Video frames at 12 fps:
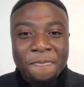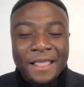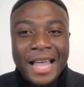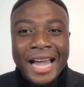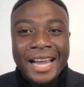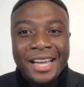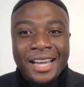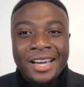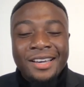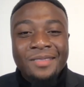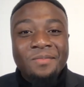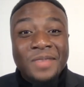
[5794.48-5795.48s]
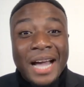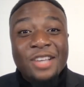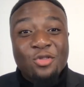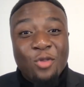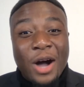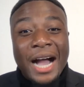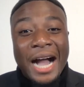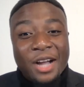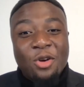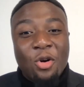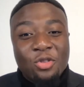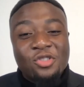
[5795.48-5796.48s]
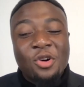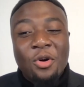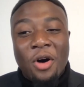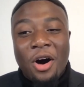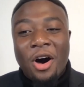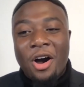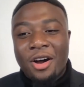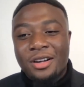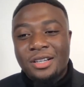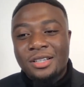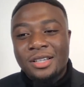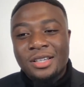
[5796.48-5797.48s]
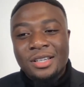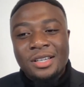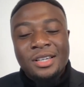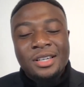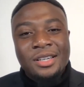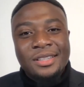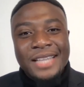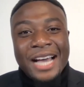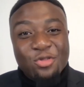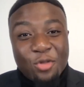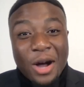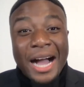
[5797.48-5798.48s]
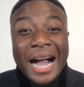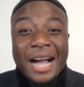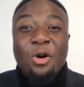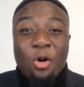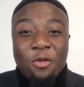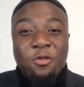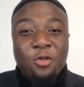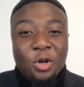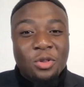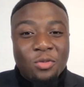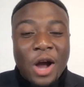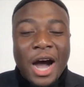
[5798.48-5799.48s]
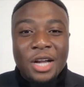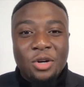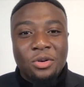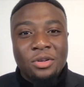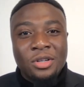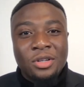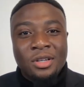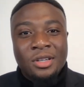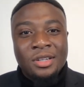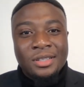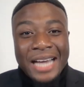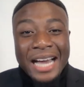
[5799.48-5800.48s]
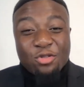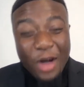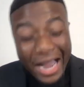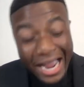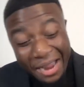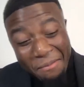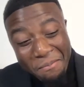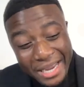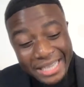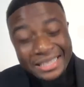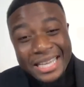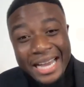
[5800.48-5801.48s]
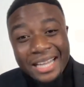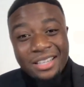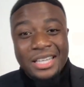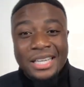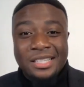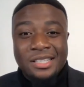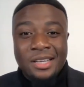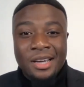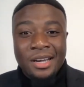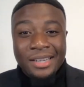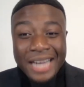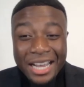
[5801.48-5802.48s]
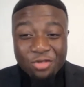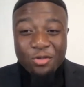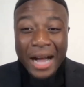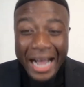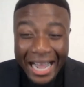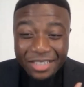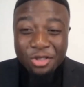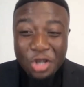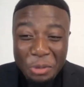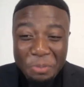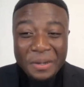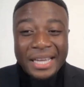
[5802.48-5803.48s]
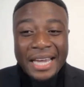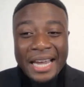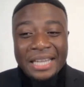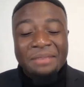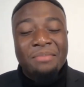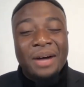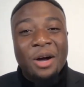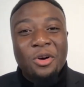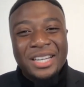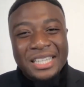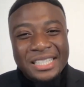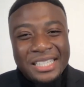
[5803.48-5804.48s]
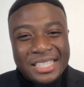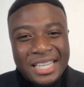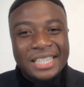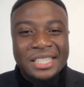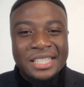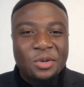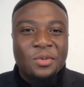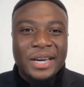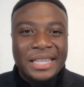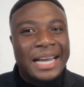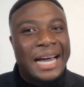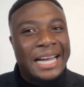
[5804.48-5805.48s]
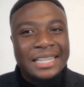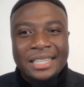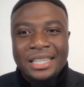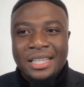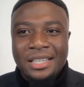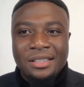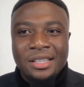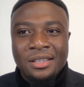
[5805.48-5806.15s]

Like, that's why I go so hard. That's why I go full throttle. That's why I made that list. That's why I duplicated my organization the way that I did it.